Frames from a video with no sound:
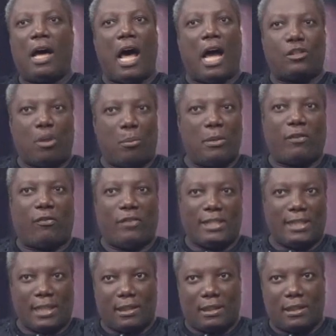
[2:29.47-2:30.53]
atomic
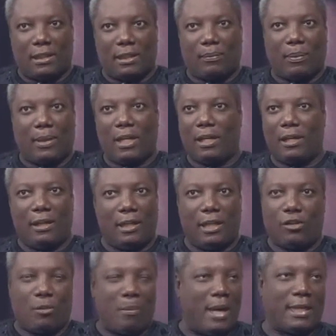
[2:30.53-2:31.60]
physics,
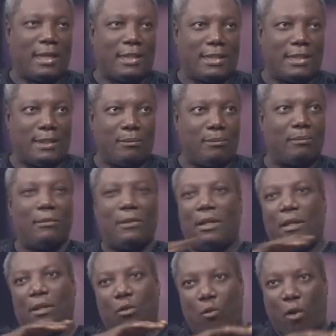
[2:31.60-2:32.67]
electromagnetism,
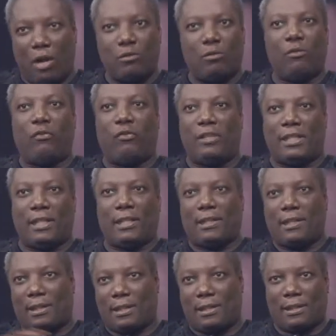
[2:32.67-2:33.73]
quantum
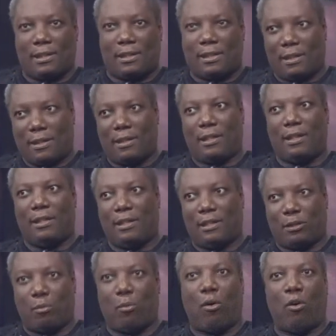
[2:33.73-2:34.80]
physics. This is the
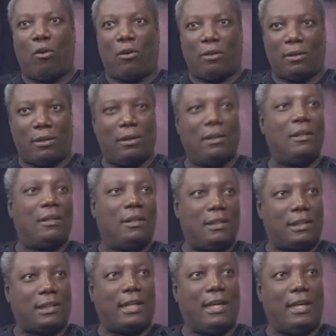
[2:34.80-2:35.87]
small
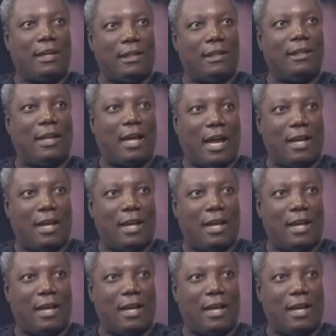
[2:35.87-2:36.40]
scale